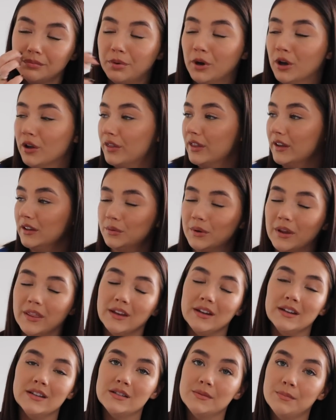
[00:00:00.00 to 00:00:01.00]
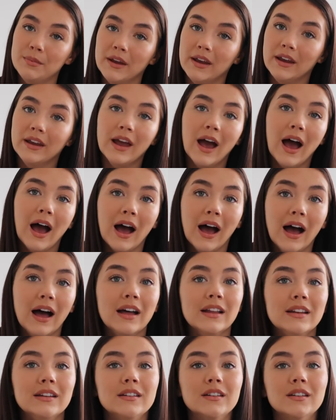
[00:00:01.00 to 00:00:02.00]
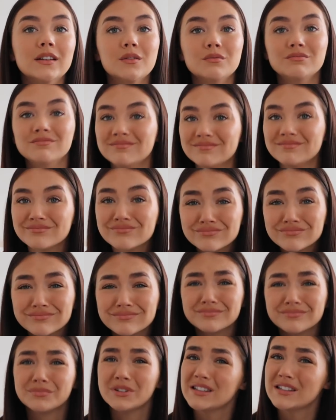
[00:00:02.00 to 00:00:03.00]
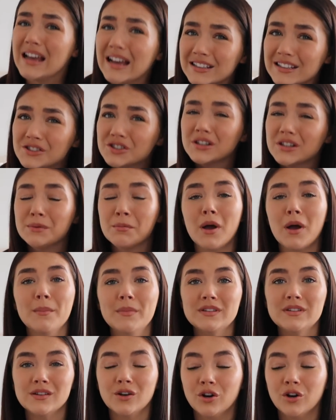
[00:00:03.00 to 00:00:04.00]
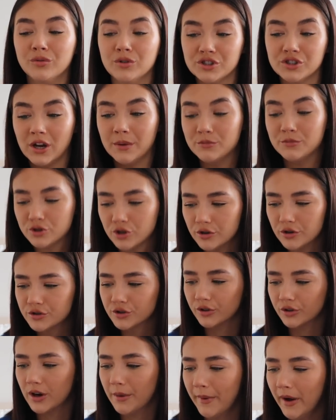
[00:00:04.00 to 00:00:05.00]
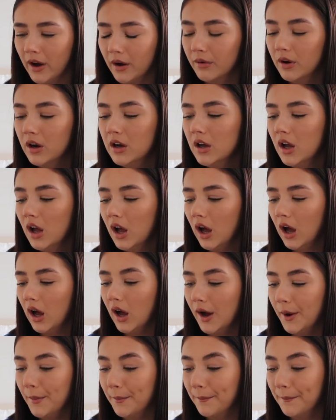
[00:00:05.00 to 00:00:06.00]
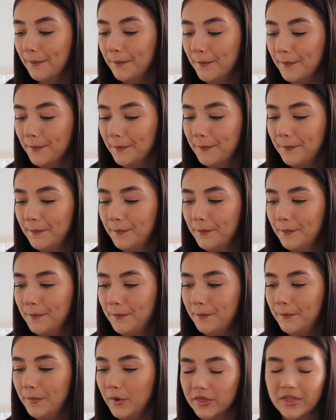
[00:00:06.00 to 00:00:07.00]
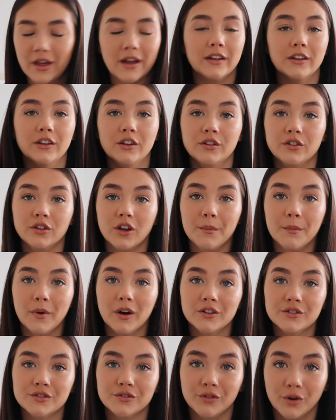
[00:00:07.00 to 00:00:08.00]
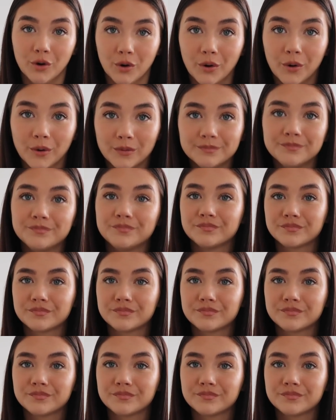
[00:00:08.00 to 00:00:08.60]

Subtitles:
put things where they need to be and potentially might miss it off, which I'm so sorry about. But thank you so much for